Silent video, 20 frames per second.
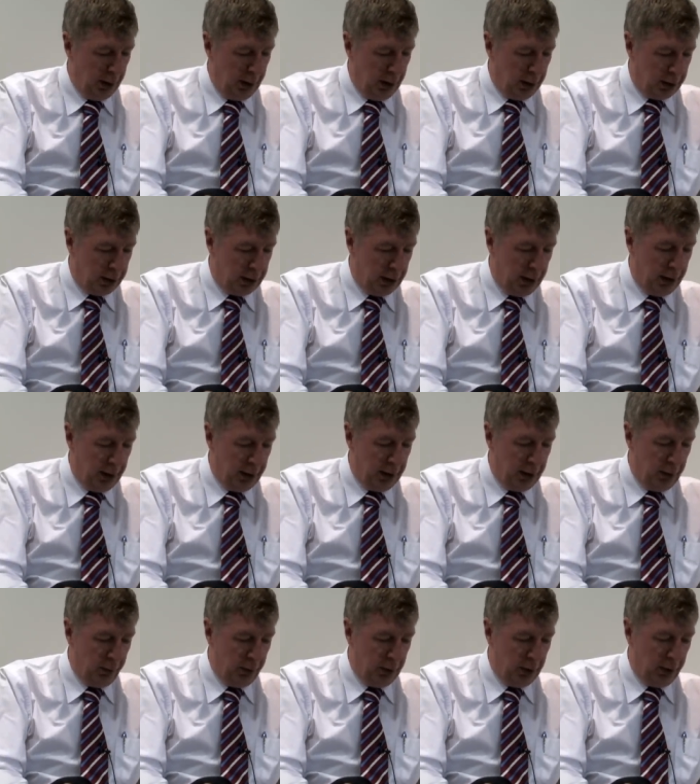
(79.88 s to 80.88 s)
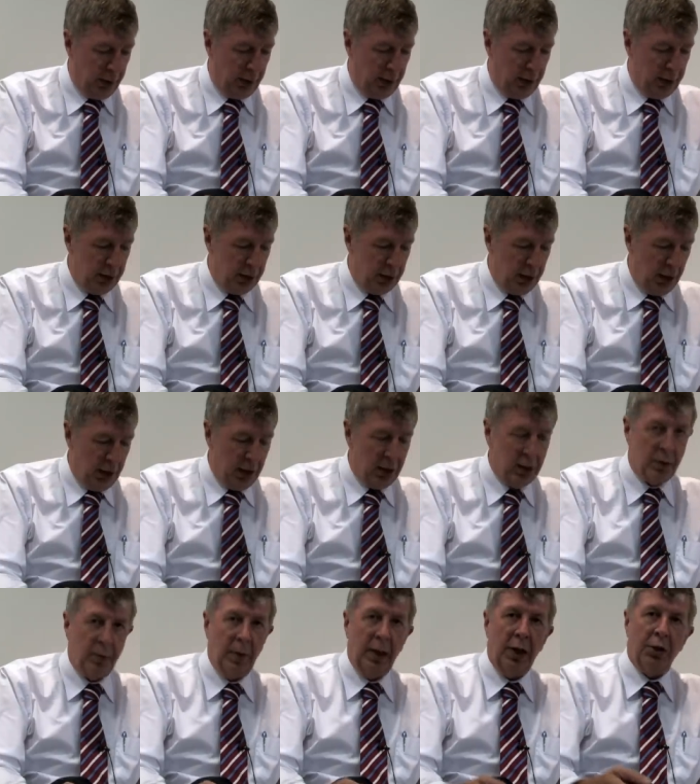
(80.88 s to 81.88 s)
The second thing we're looking is
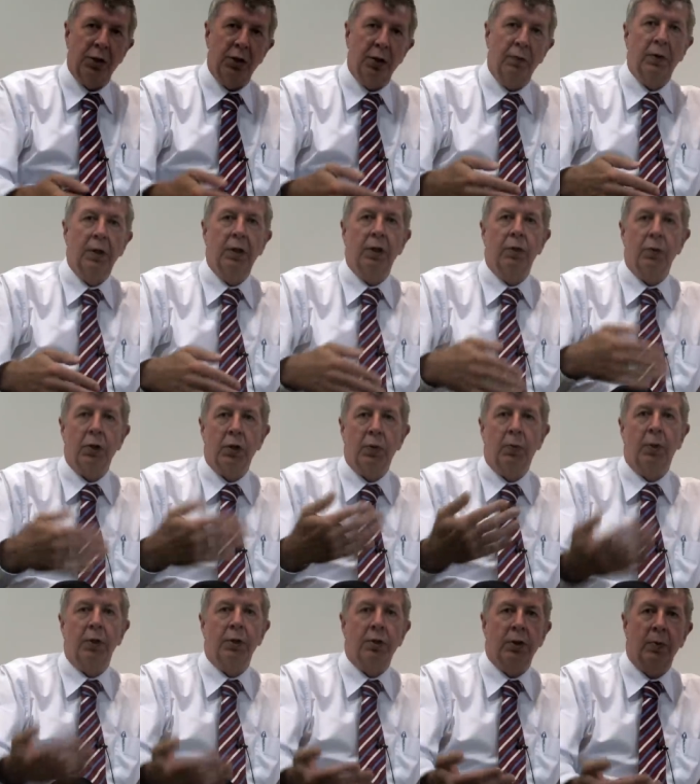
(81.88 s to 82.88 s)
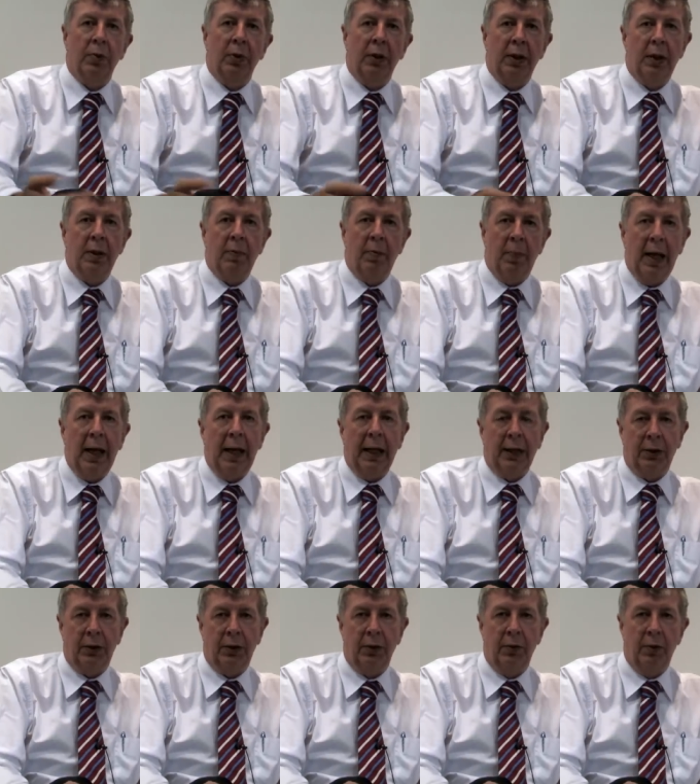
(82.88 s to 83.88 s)
about shifting the responsibility
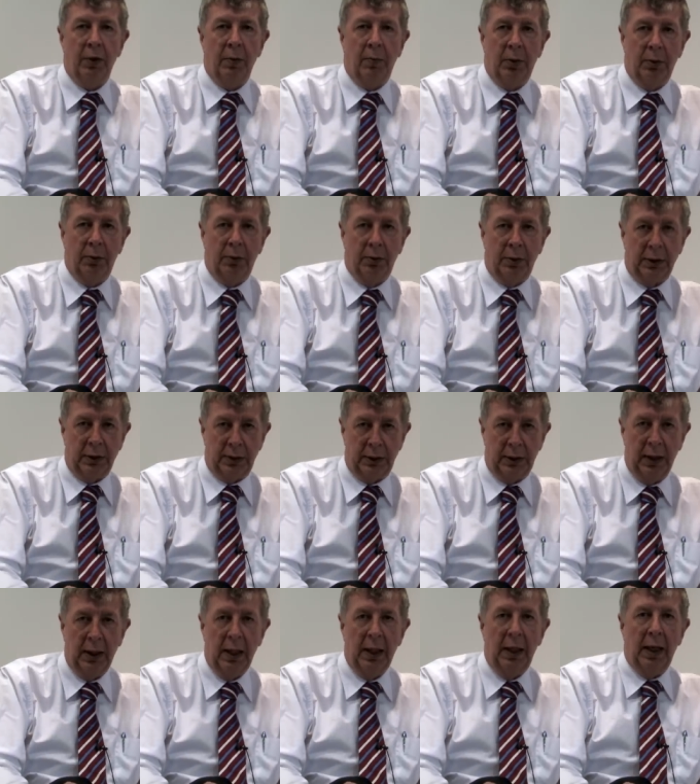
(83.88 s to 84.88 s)
back to the builders